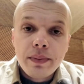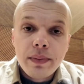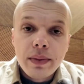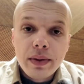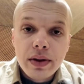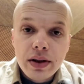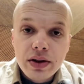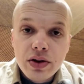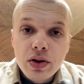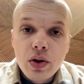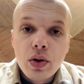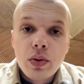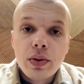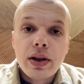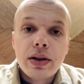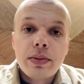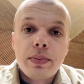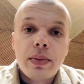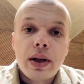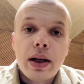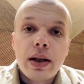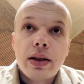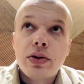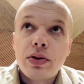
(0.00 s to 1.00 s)
It's always
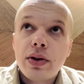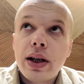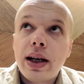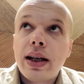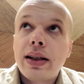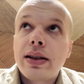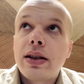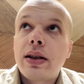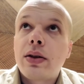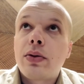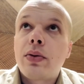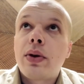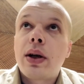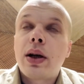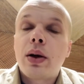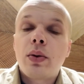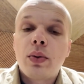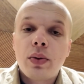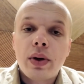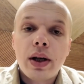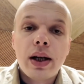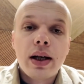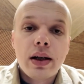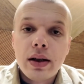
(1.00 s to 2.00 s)
better to exit right
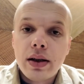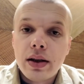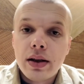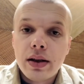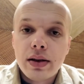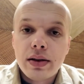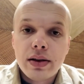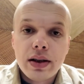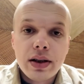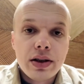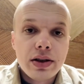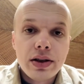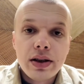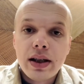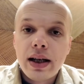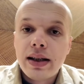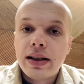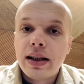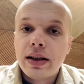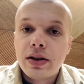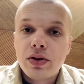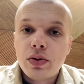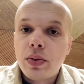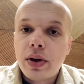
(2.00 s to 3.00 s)
away. There's
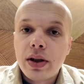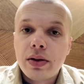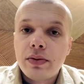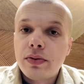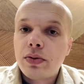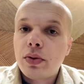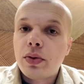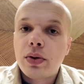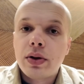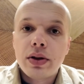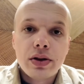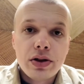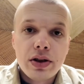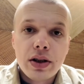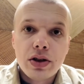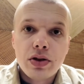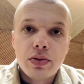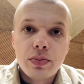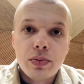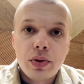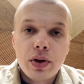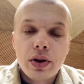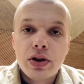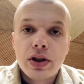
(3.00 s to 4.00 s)
nothing to wait for in
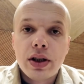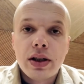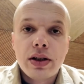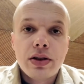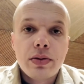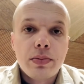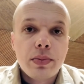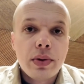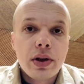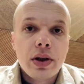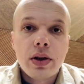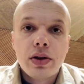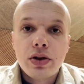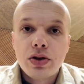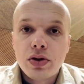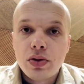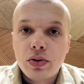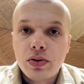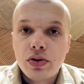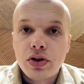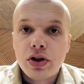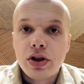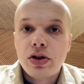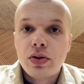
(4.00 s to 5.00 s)
such projects because
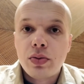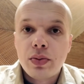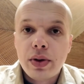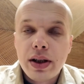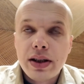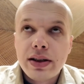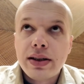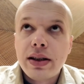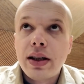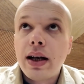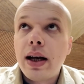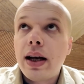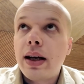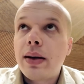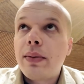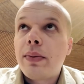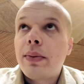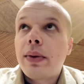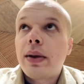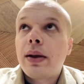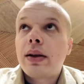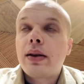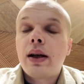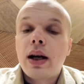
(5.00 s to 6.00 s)
you'll just waste time.
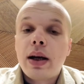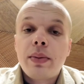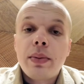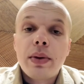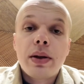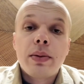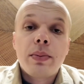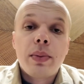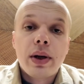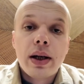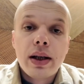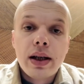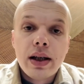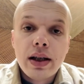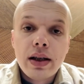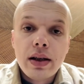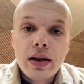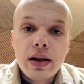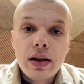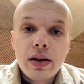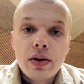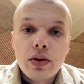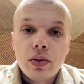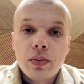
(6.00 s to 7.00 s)
Time is money,
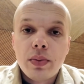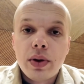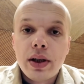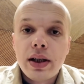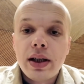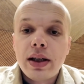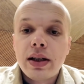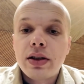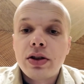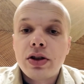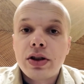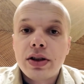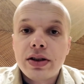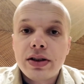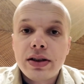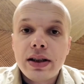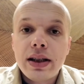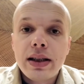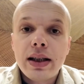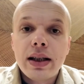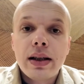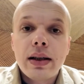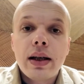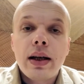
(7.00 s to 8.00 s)
your money is just
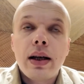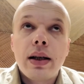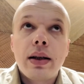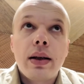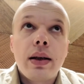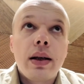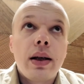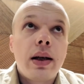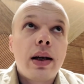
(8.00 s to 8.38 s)
sitting there.